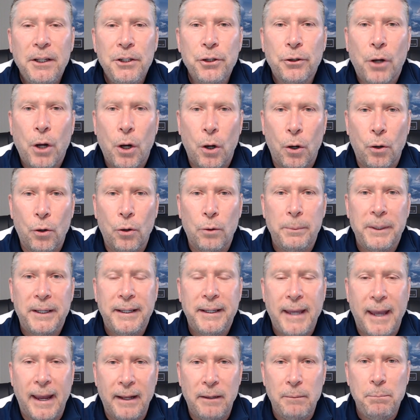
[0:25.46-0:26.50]
your home
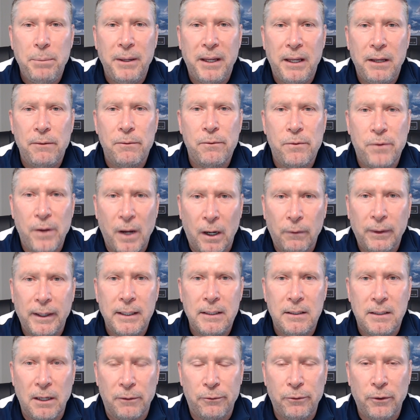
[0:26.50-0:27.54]
can be very
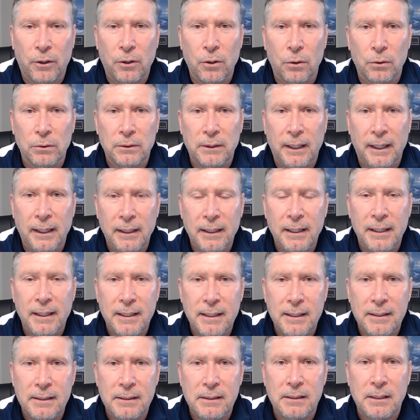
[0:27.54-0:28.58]
difficult. It
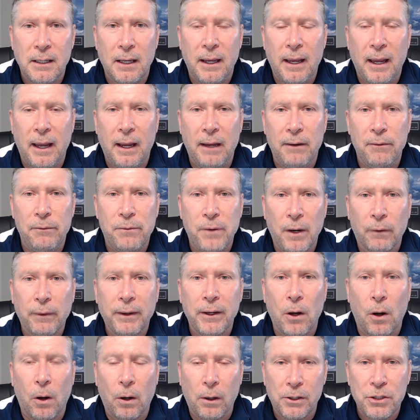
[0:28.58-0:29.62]
is a
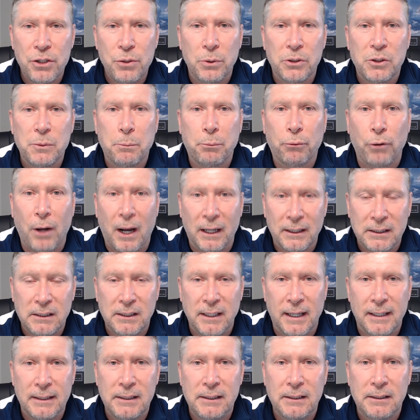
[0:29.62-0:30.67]
very arduous
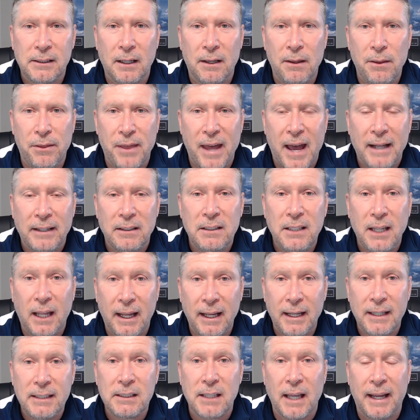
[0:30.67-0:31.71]
process that
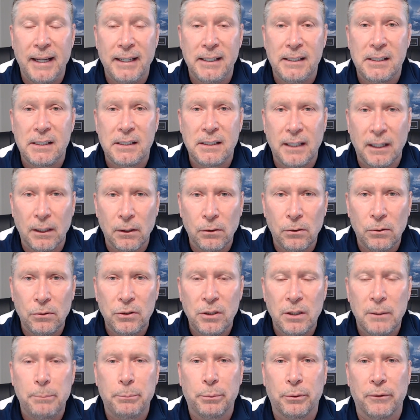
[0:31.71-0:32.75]
takes a
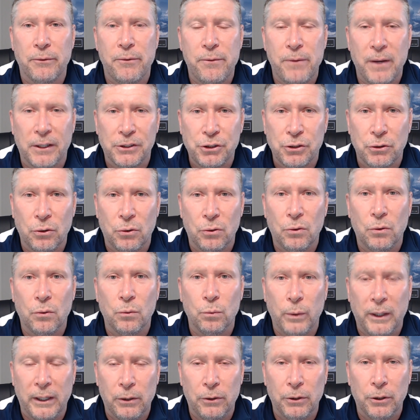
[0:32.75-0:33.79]
skilled professional
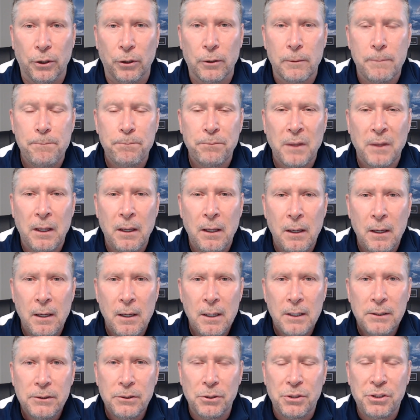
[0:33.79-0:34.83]
realtor.
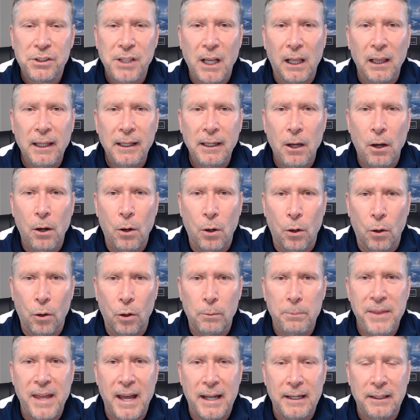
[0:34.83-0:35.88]
So selling a
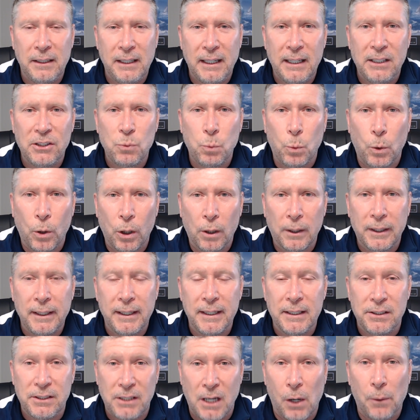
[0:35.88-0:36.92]
home that needs work
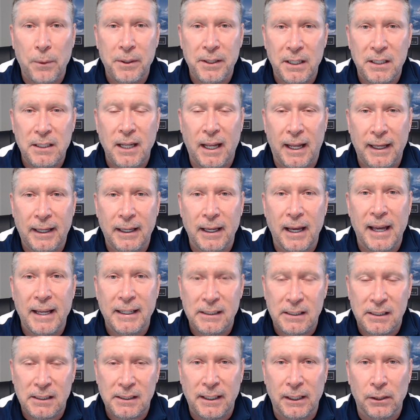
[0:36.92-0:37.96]
is going to take a
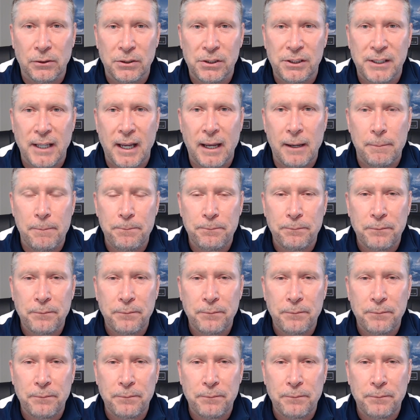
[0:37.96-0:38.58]
skill set.